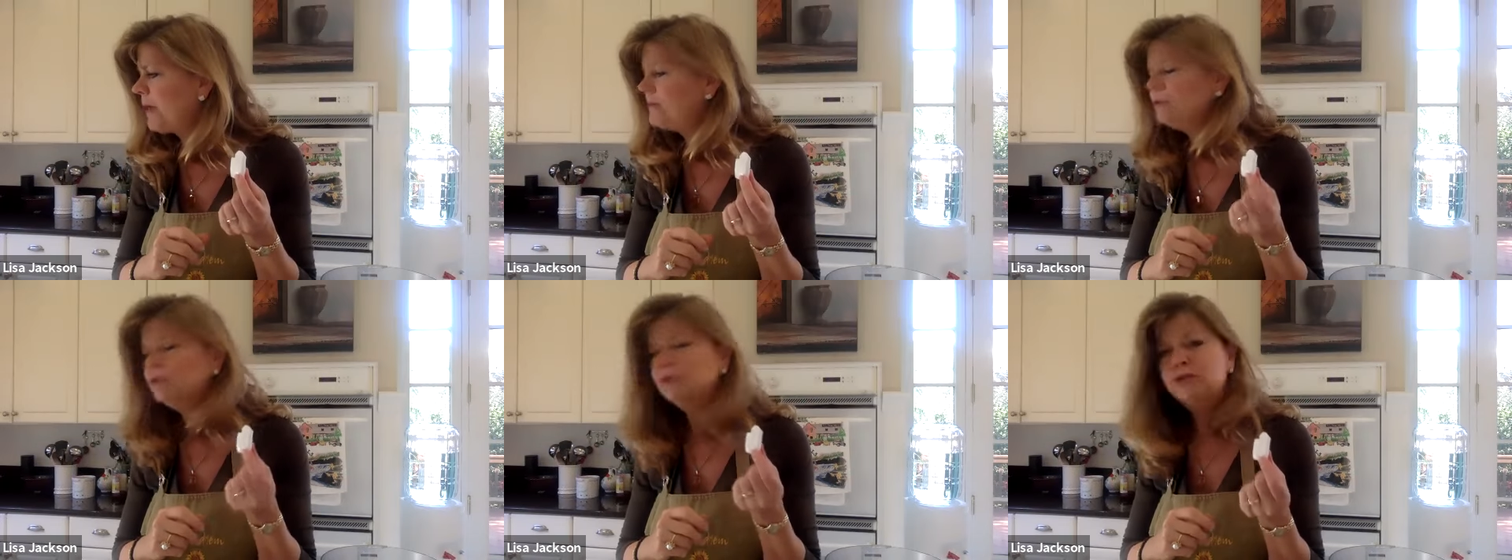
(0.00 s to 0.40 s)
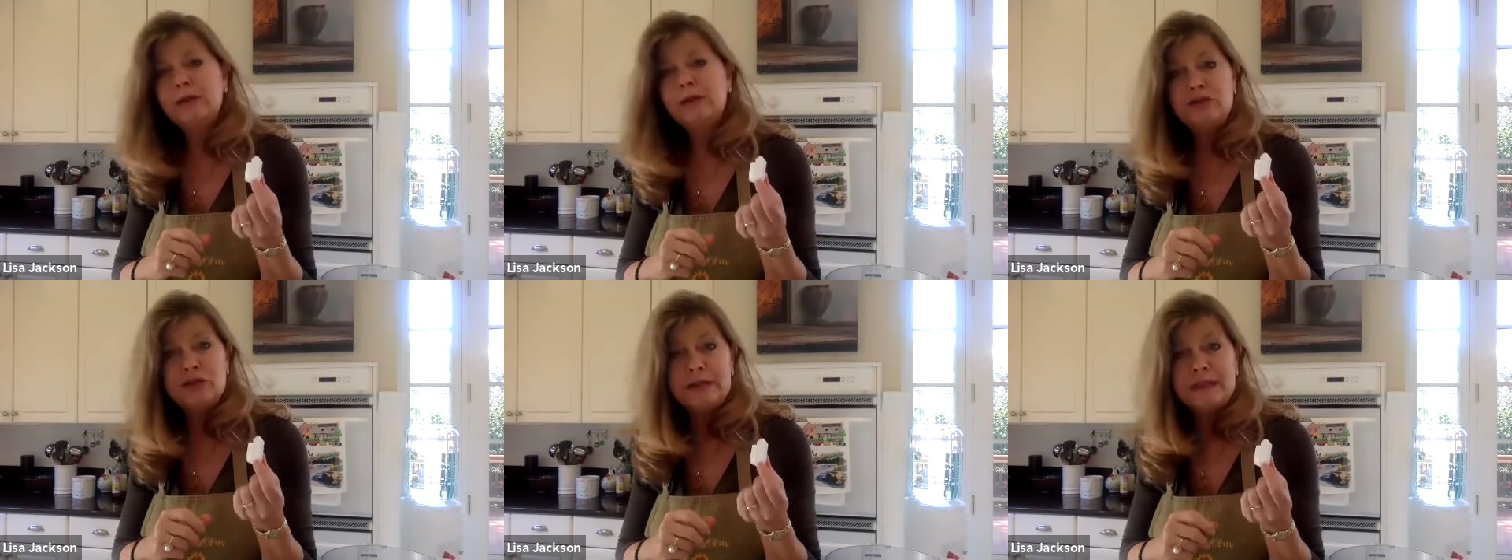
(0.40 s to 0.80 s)
So the
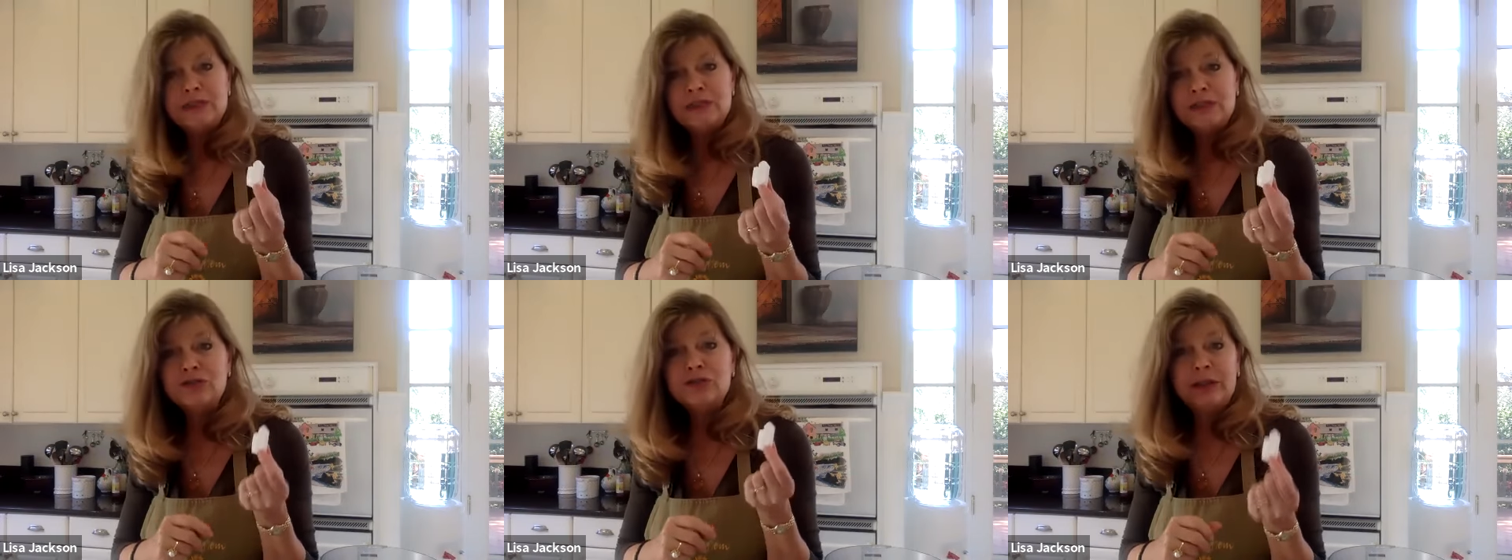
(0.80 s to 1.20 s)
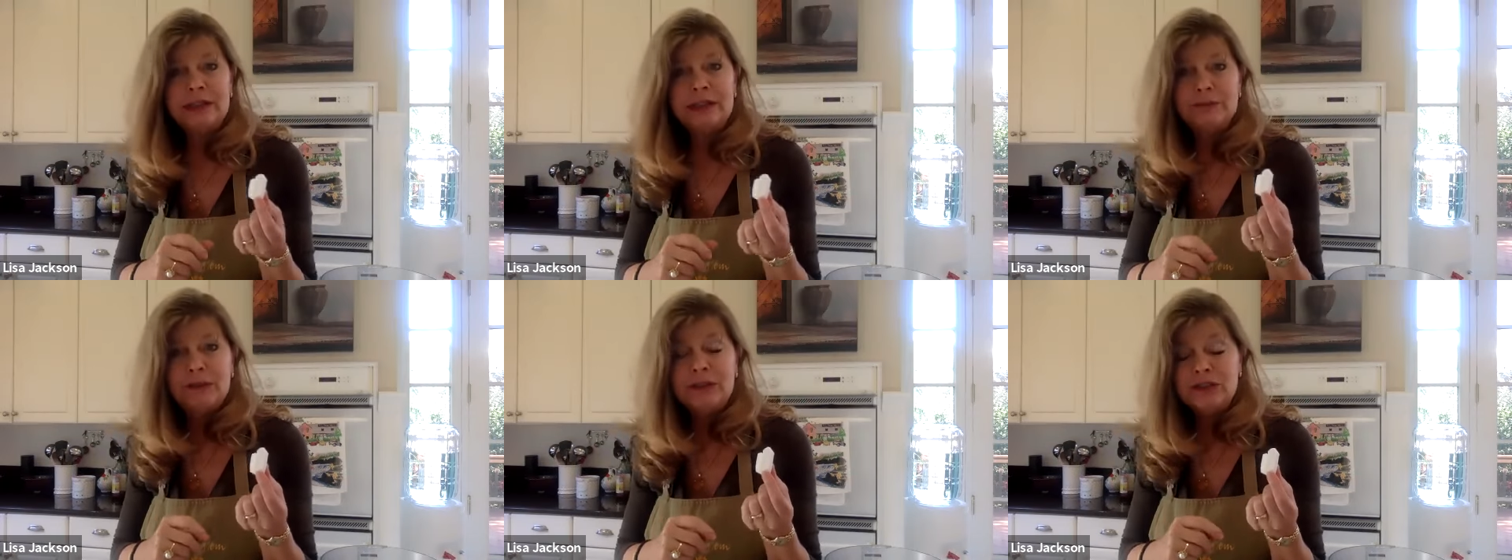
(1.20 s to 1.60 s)
question is this going to
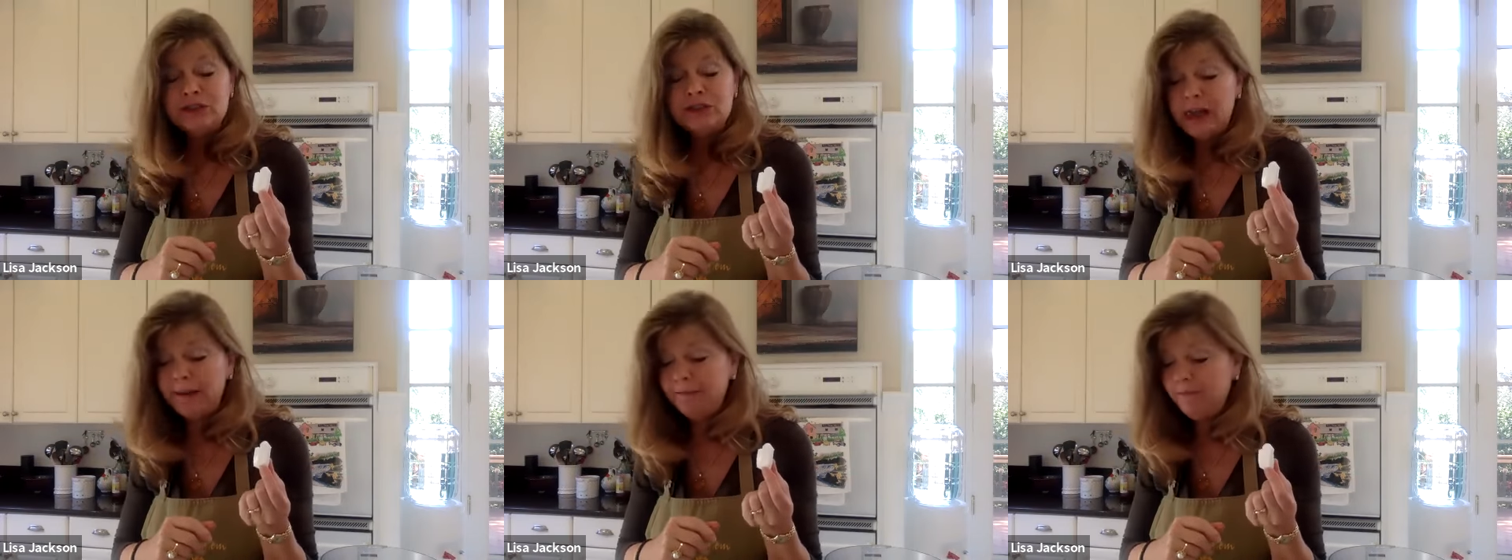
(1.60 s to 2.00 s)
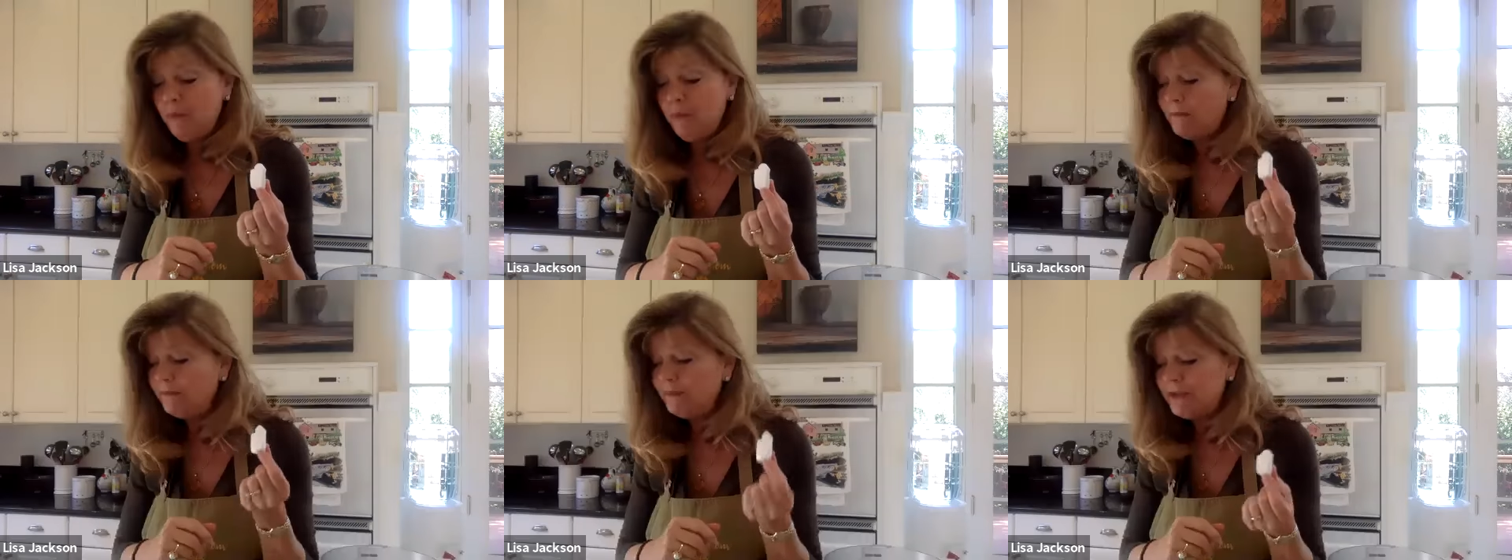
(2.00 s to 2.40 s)
give me the same
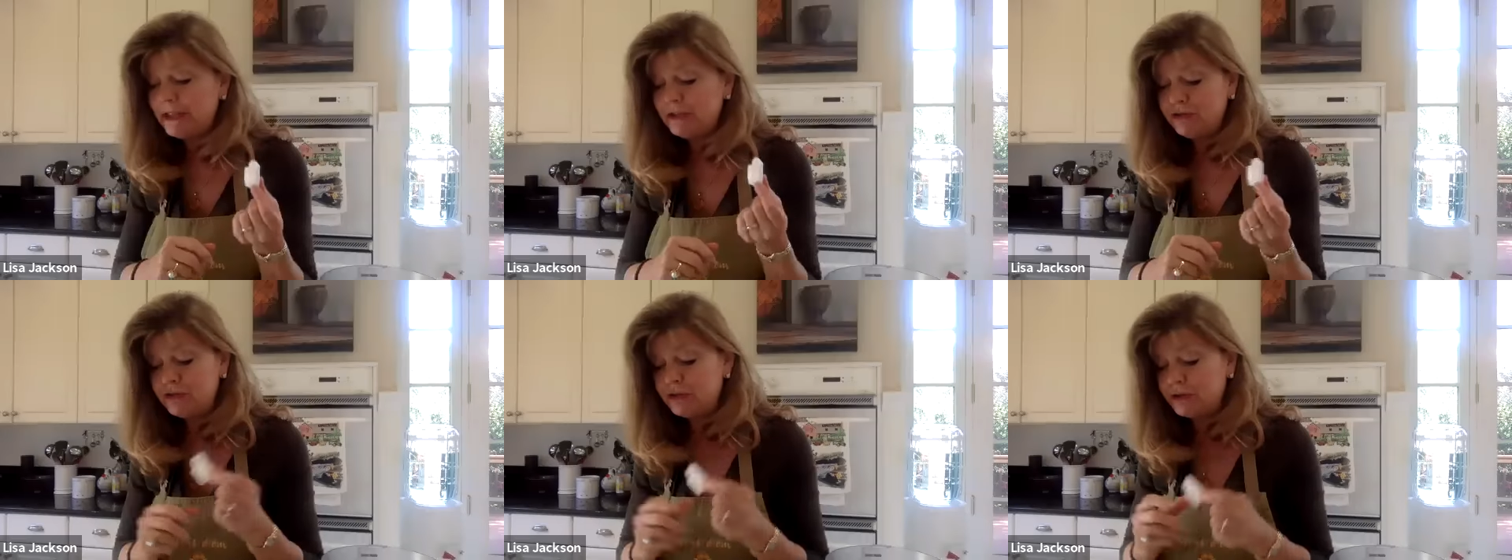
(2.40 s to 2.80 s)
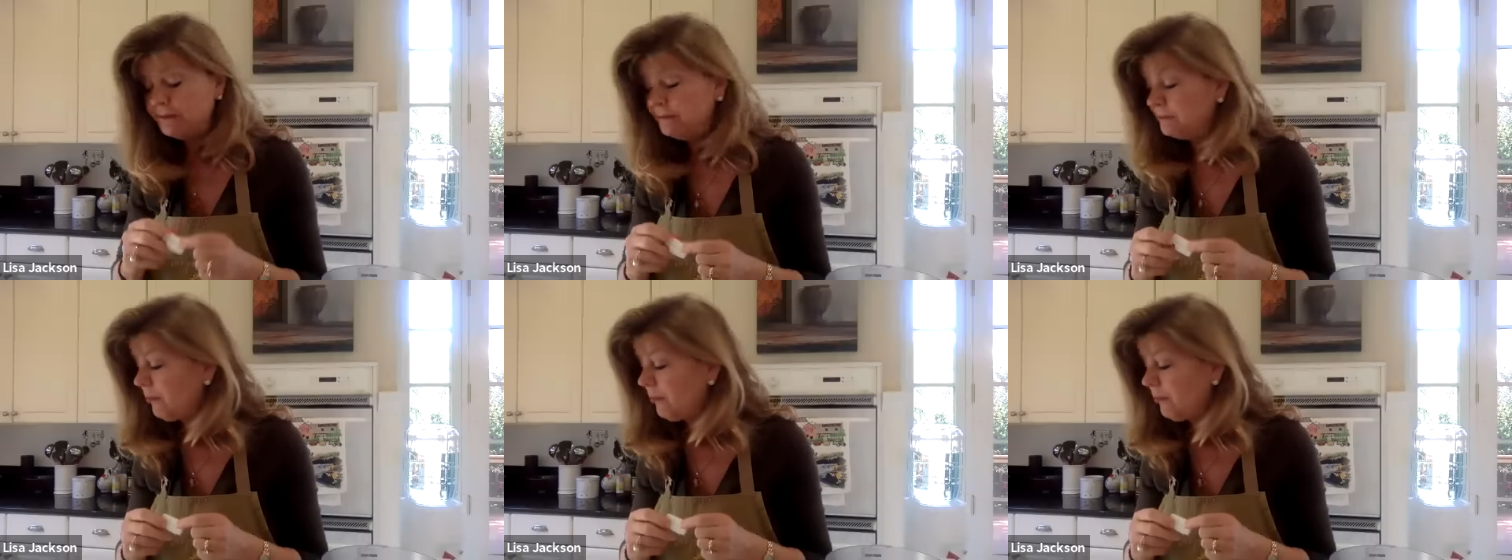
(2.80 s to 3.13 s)
texture?